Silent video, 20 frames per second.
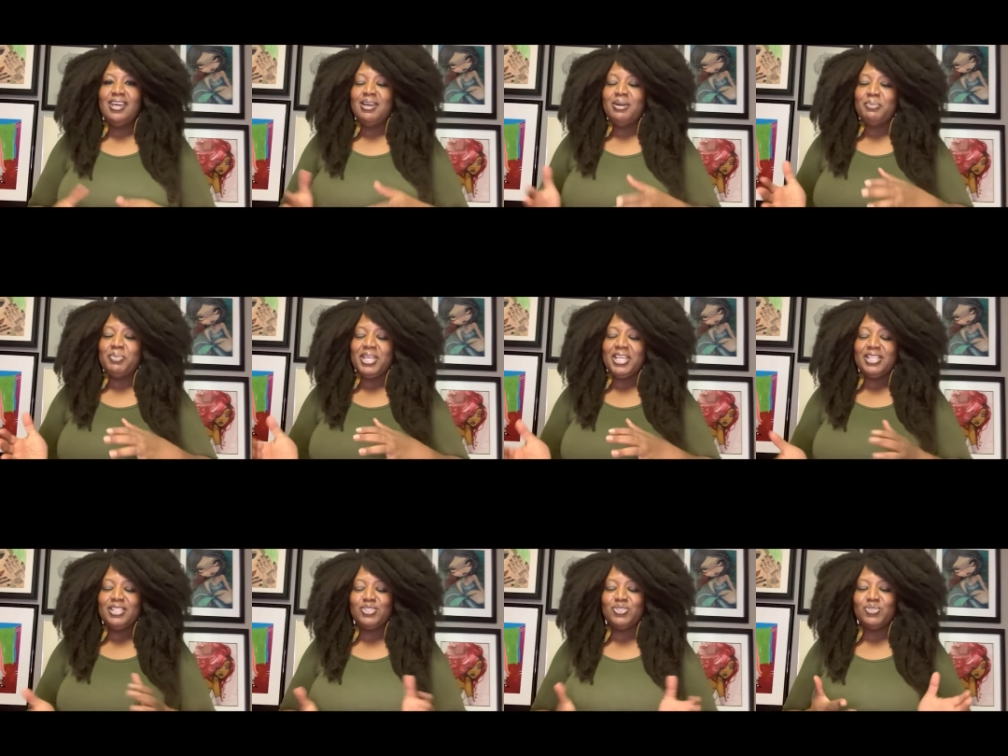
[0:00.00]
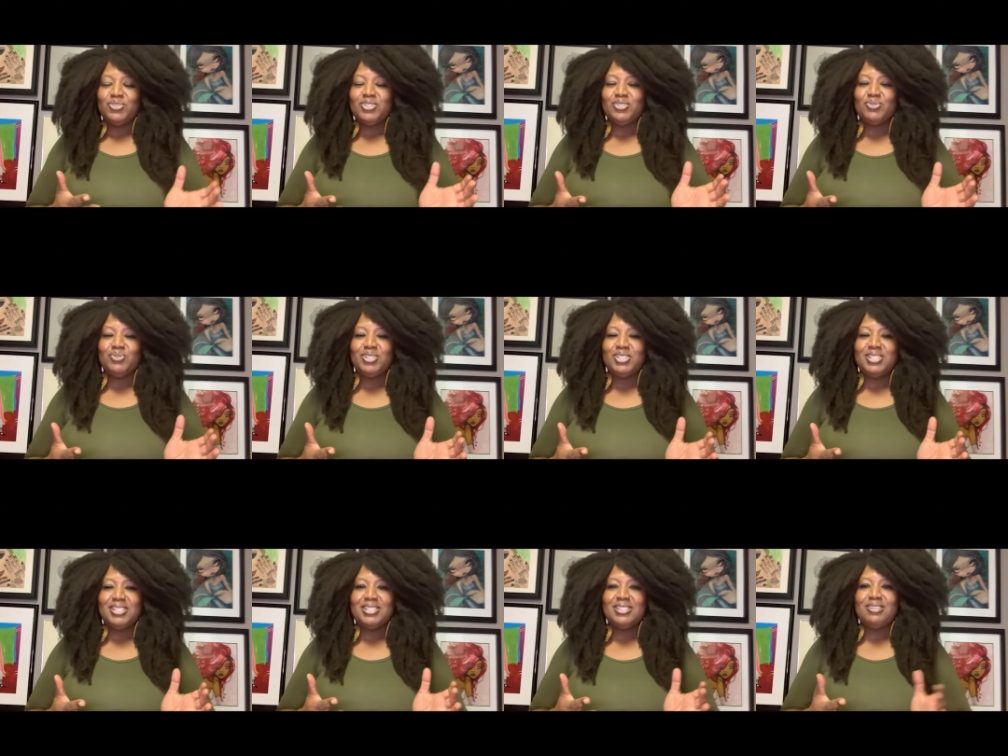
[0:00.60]
Black history is
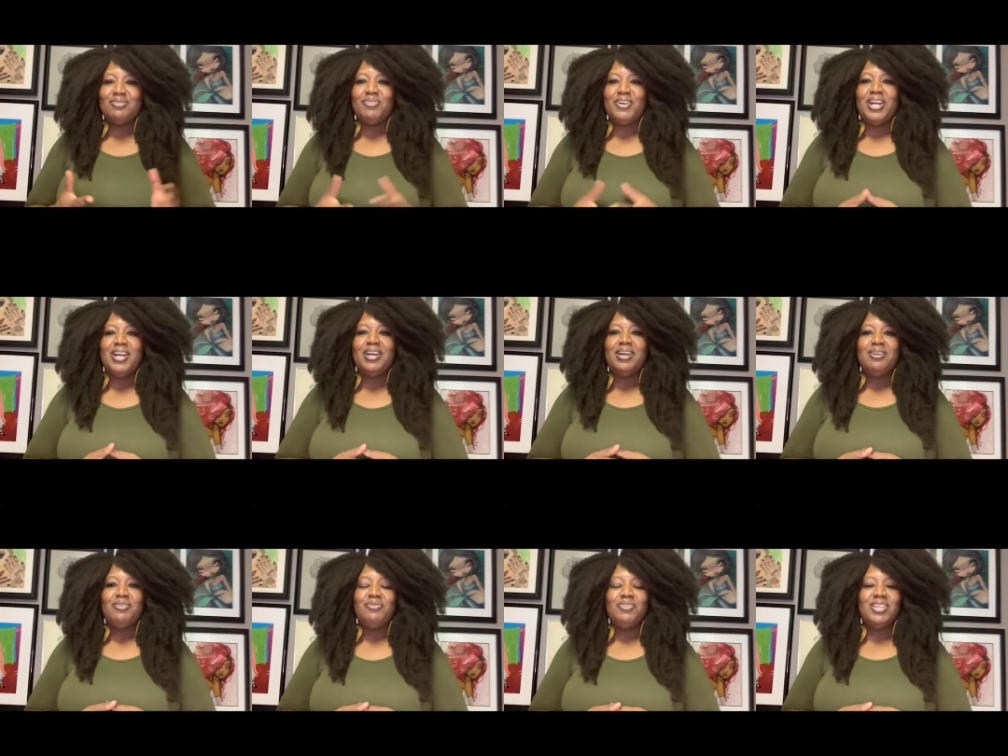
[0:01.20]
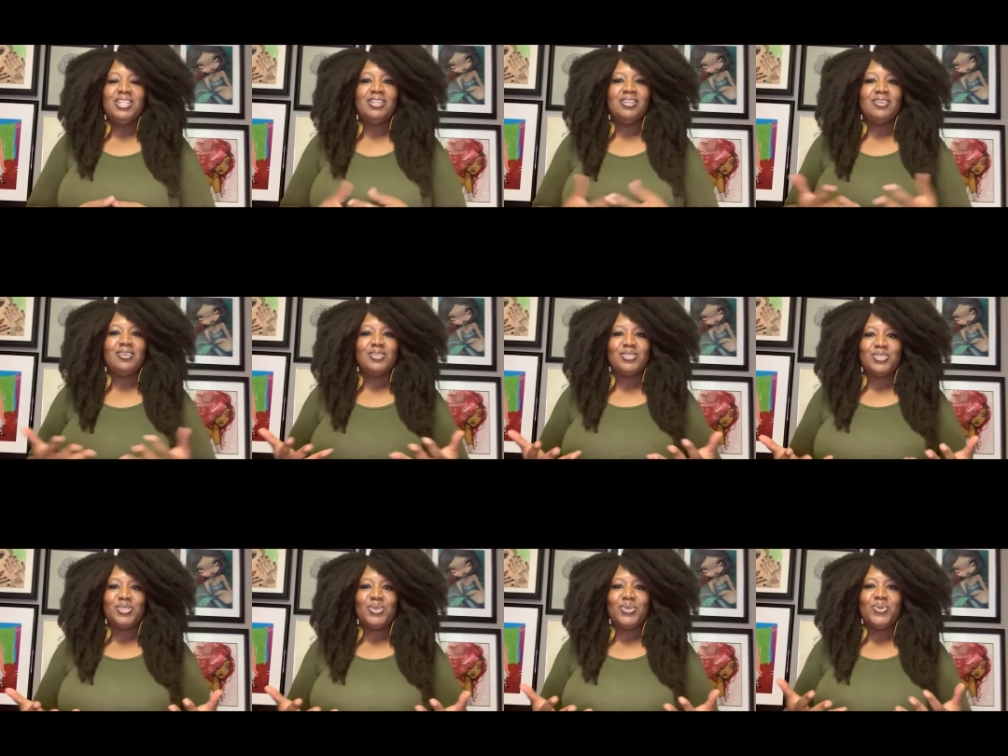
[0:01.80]
365, and it
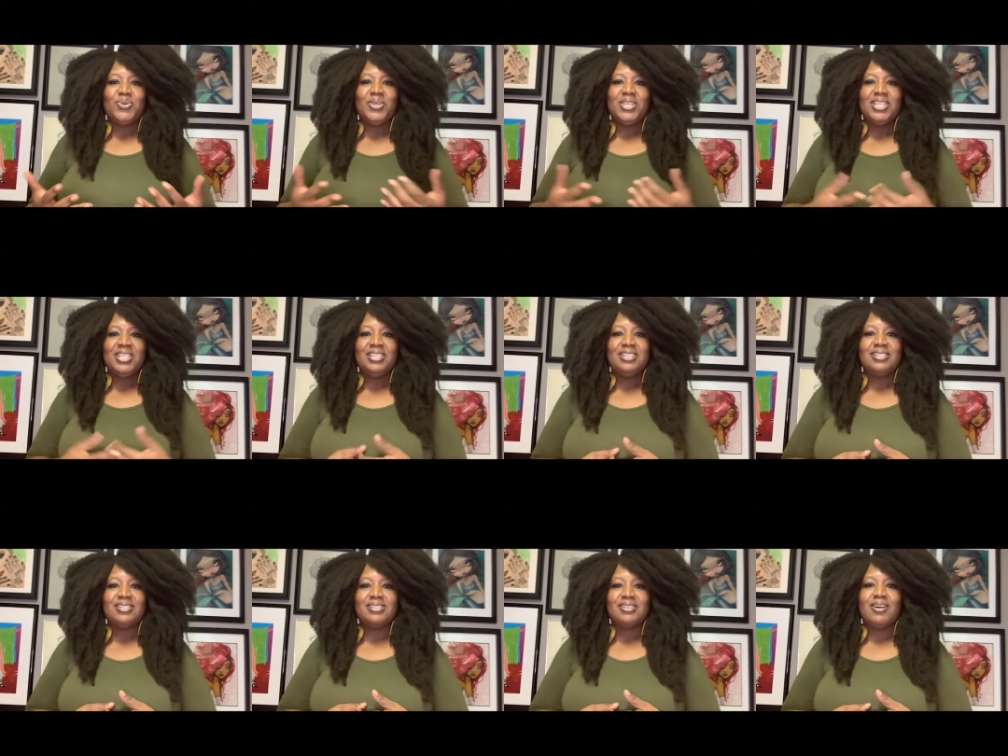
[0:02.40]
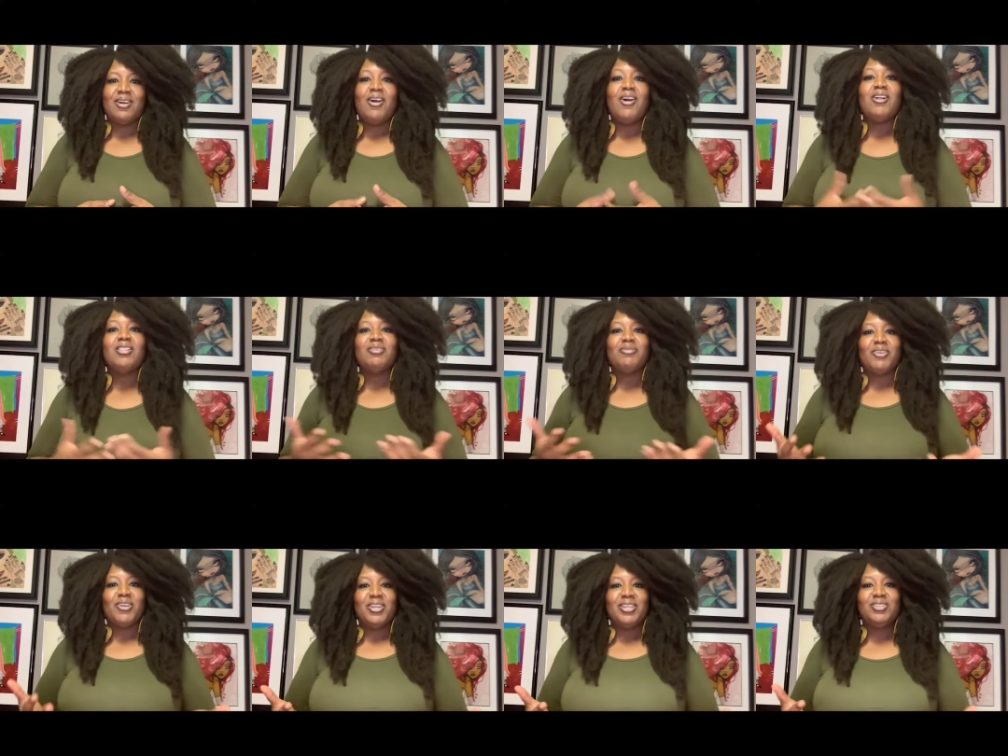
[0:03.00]
also is all of
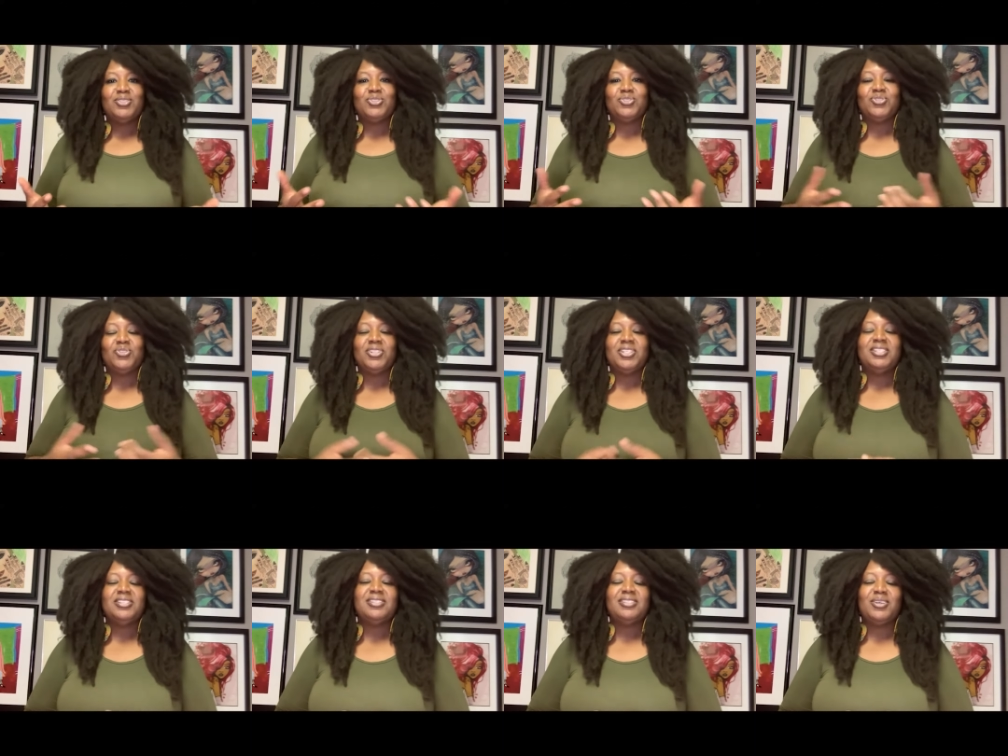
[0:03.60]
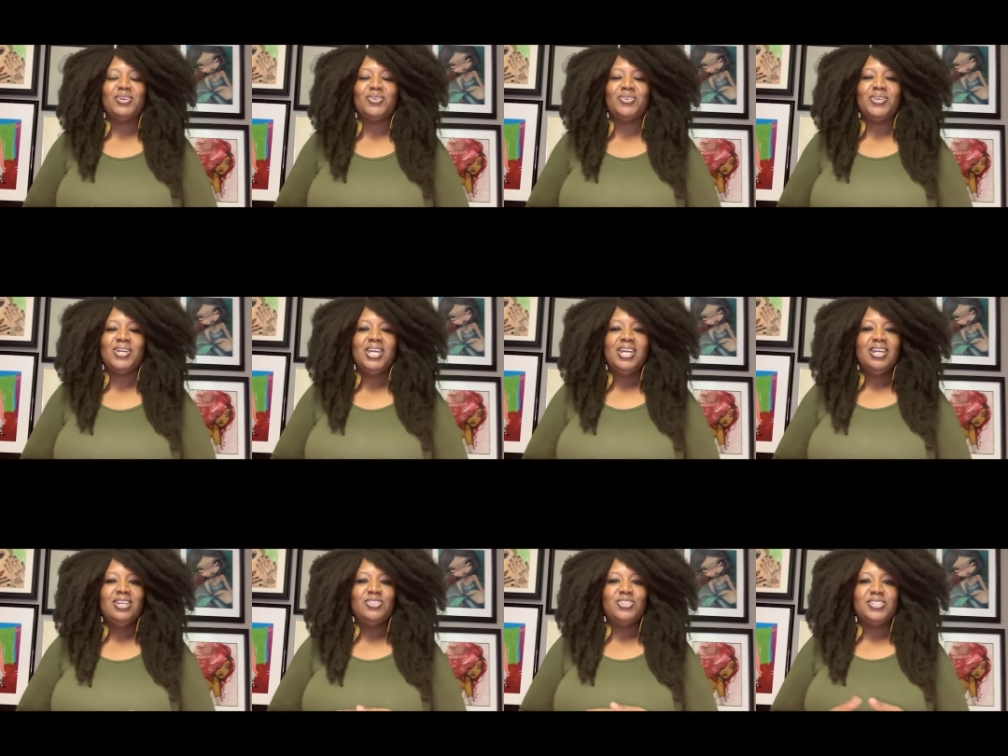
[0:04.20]
our history. So
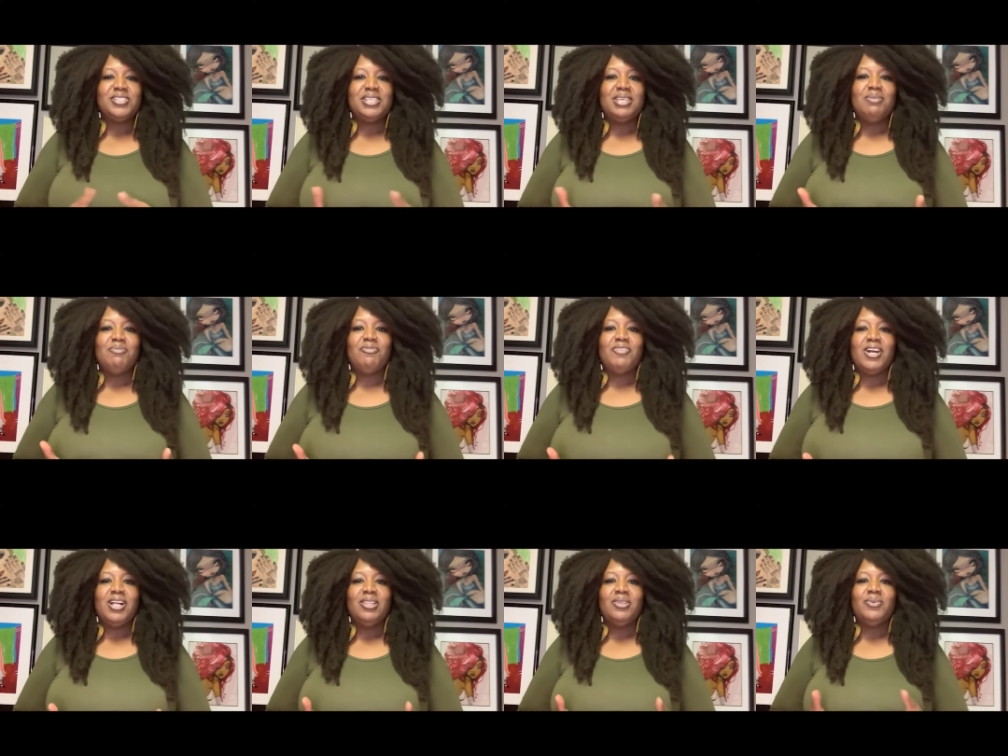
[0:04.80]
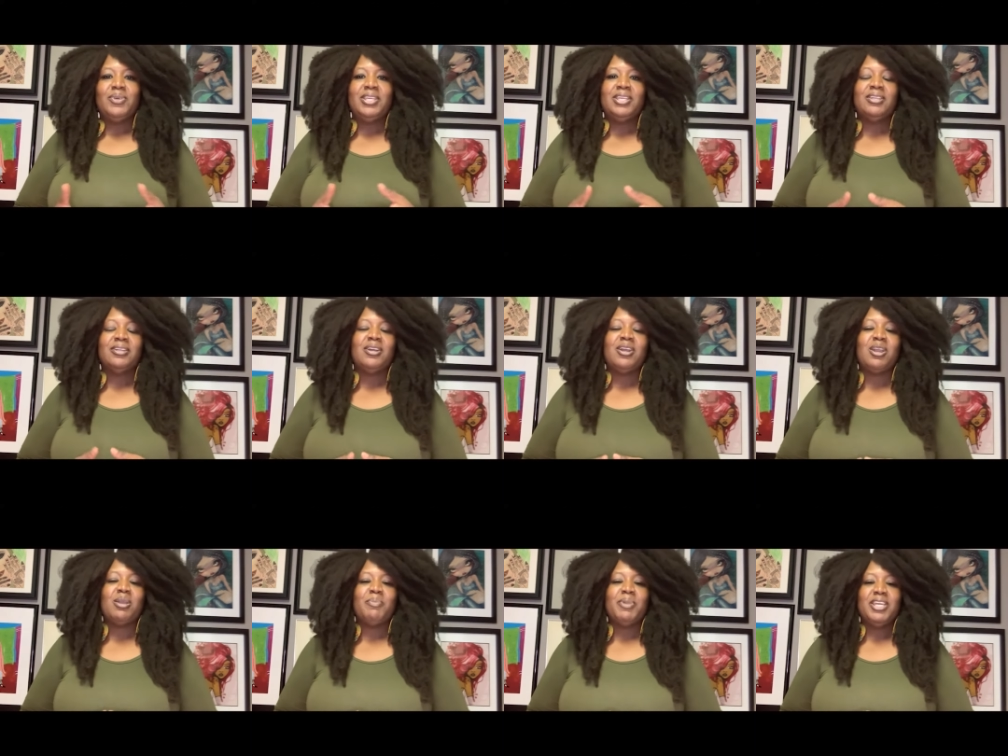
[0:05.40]
just keep following
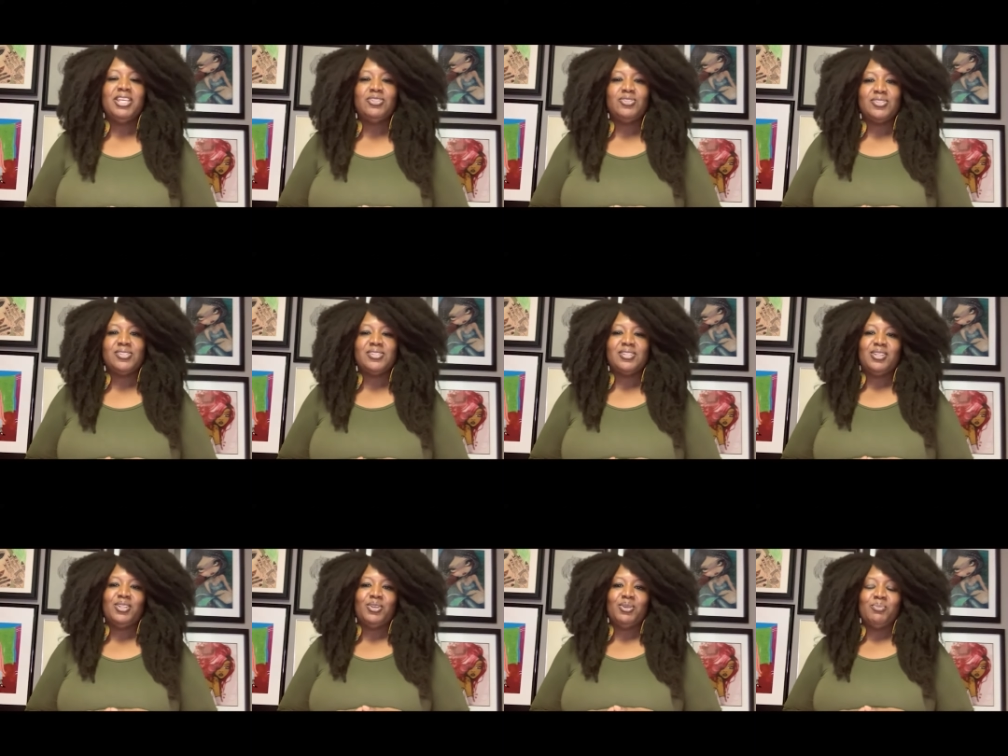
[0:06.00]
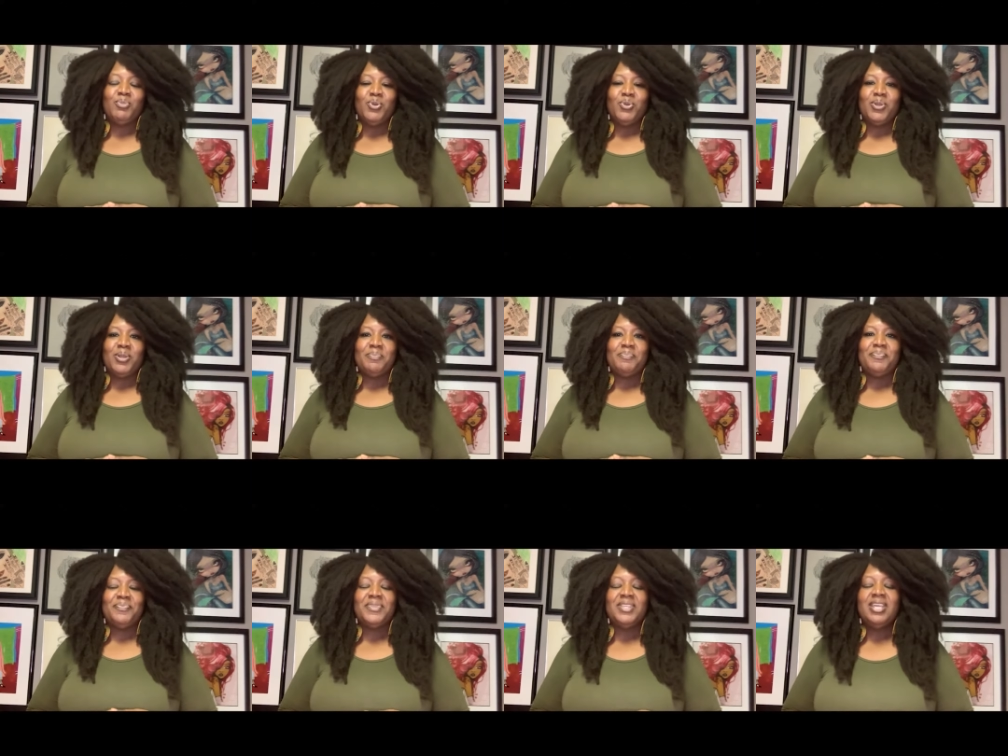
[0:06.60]
our pages to learn more.